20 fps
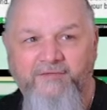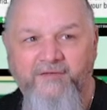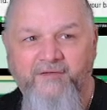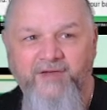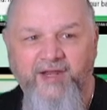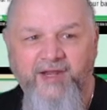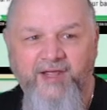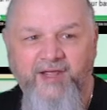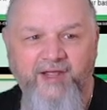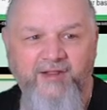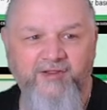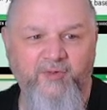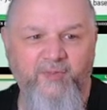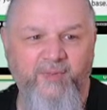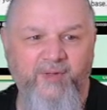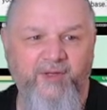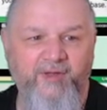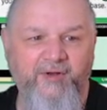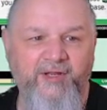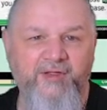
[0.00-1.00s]
of Anakin's
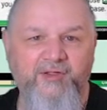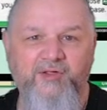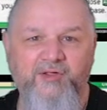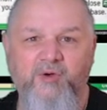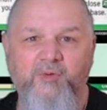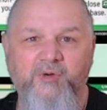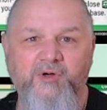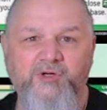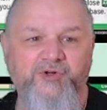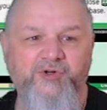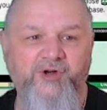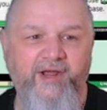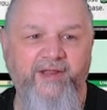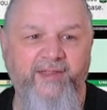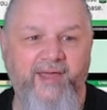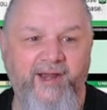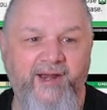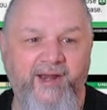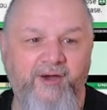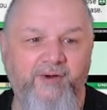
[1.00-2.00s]
ability, so we're trying
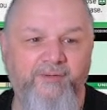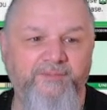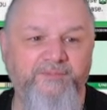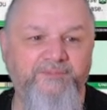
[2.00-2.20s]
that out.